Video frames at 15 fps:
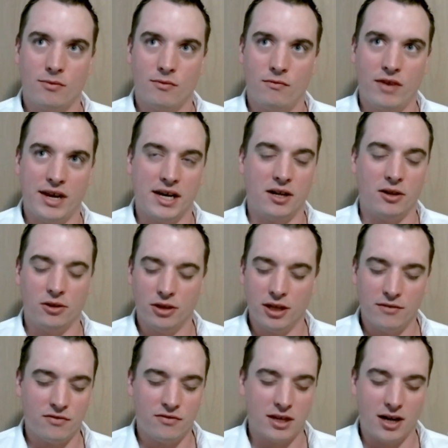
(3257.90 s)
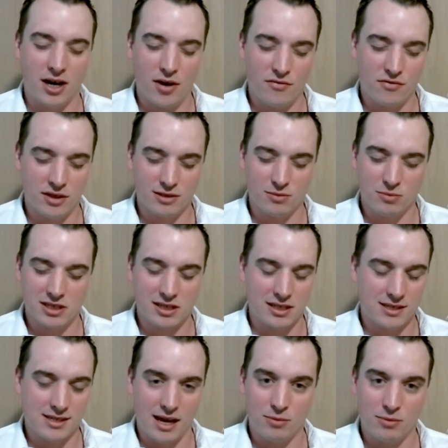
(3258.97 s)
veil lifted off this
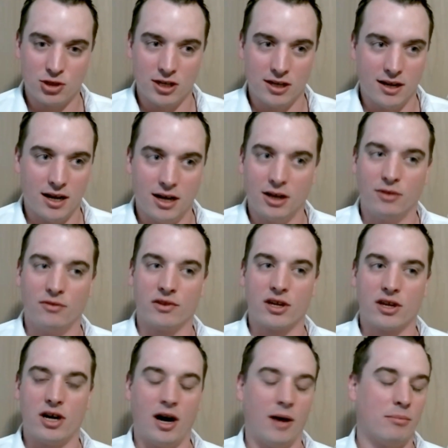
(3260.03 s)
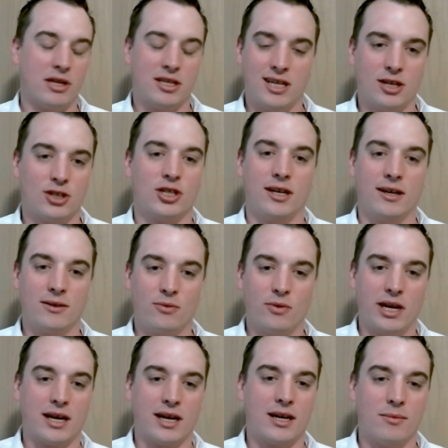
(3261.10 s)
misconception of competition
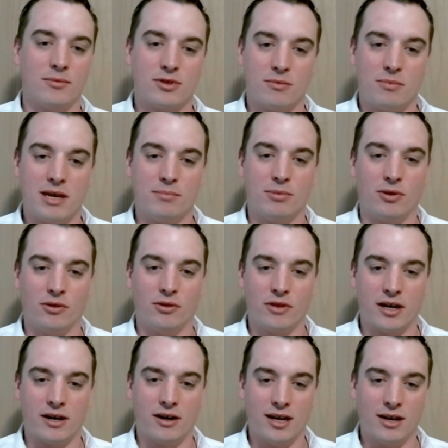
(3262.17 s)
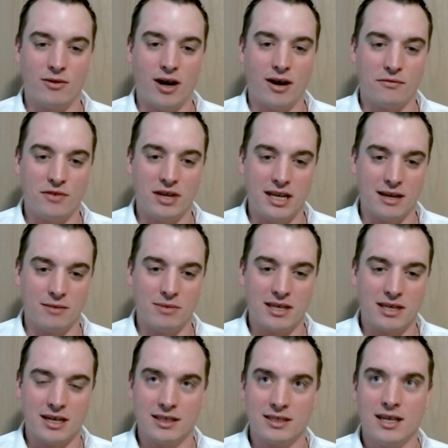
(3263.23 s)
when it comes to people that are in raw feeding.
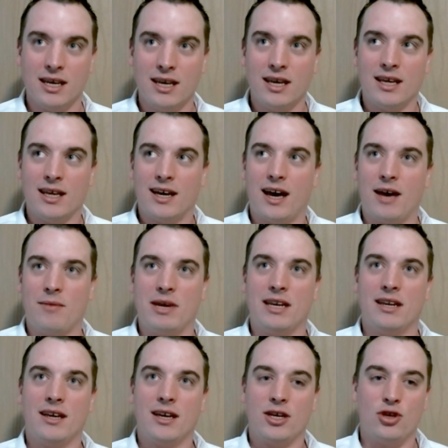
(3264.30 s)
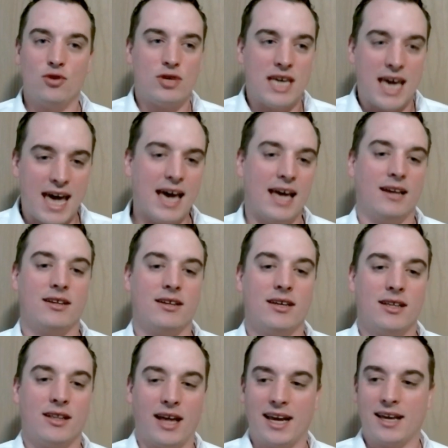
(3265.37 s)
Because, I mean, you can't.
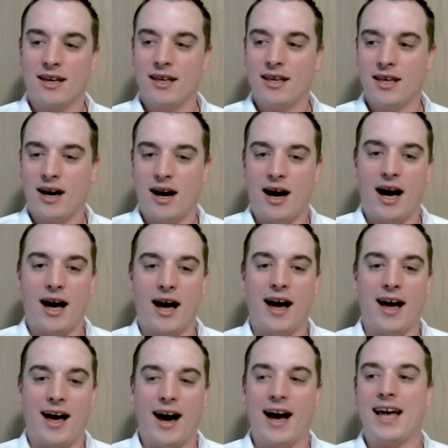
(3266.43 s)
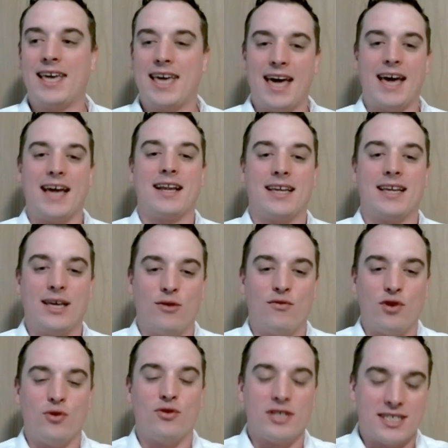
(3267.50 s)
Like, yes. I can't give
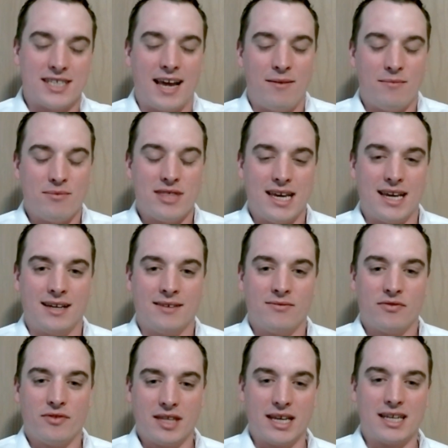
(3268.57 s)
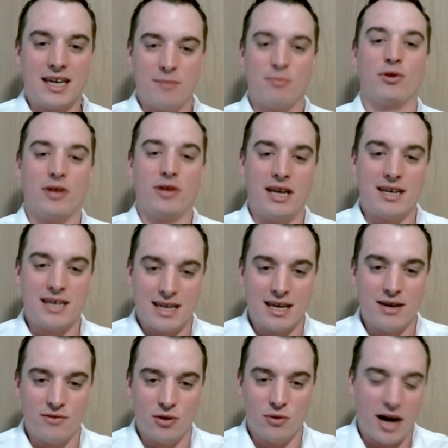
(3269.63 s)
you the same thing that Kimberly can
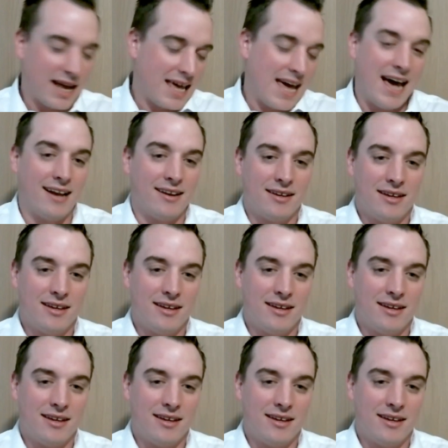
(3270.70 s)
give you. I can't.